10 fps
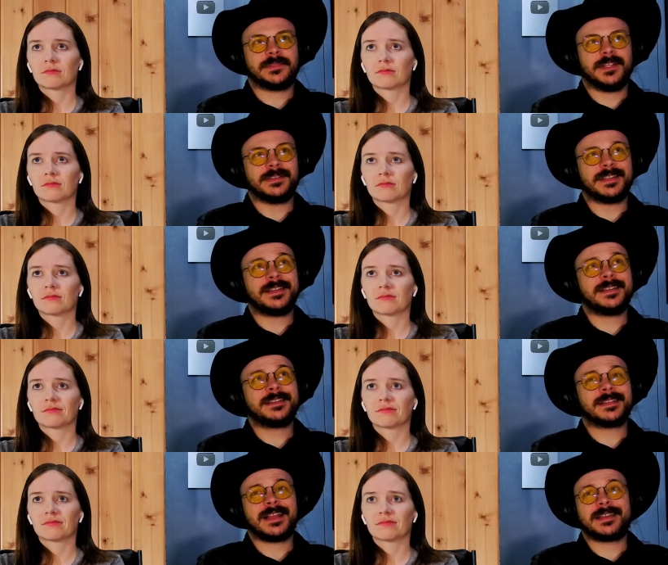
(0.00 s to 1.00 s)
Speaker 1: Was it
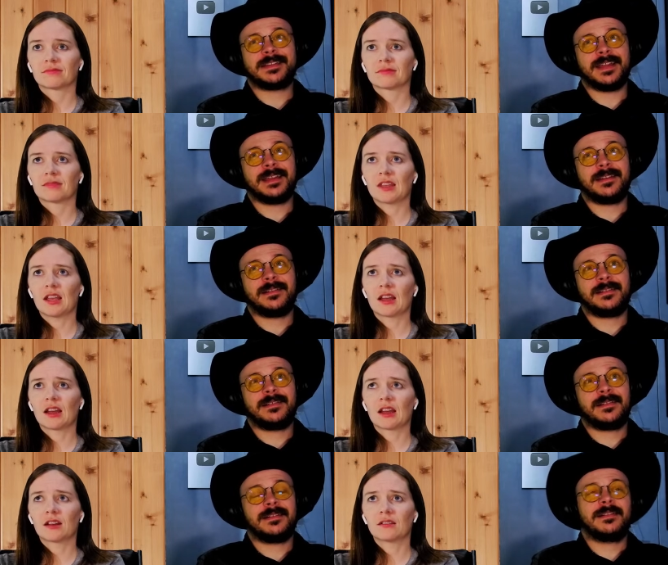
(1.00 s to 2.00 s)
his last day?
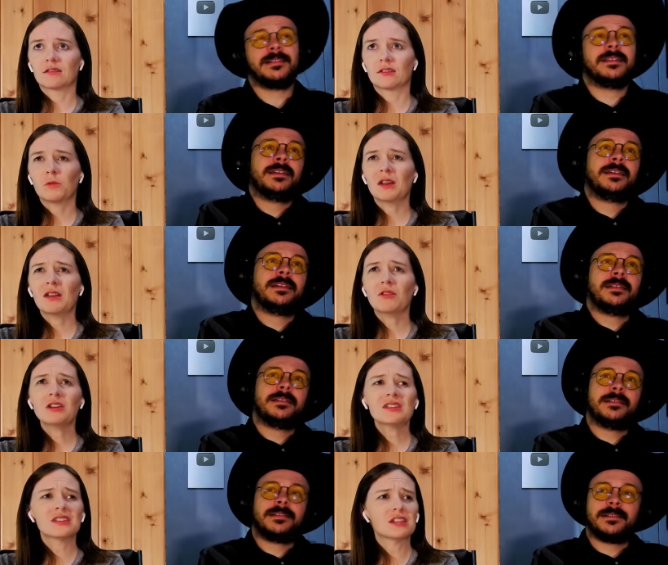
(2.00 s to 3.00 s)
Speaker 2: Yeah. Are we never going
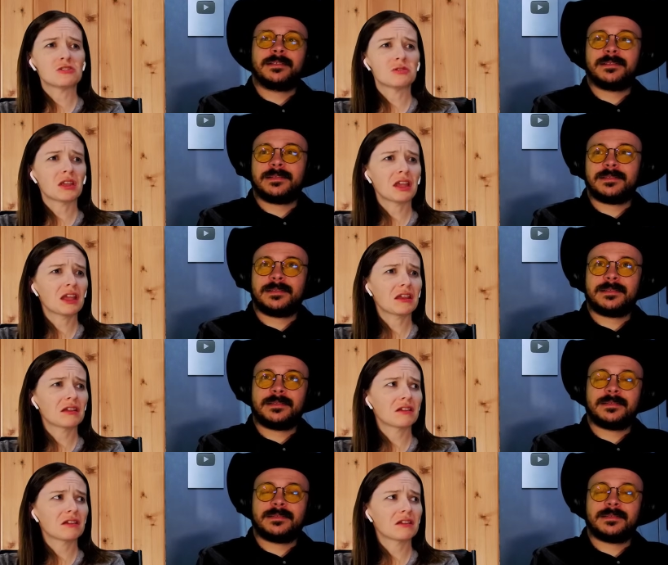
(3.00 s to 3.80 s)
to see Dukie again?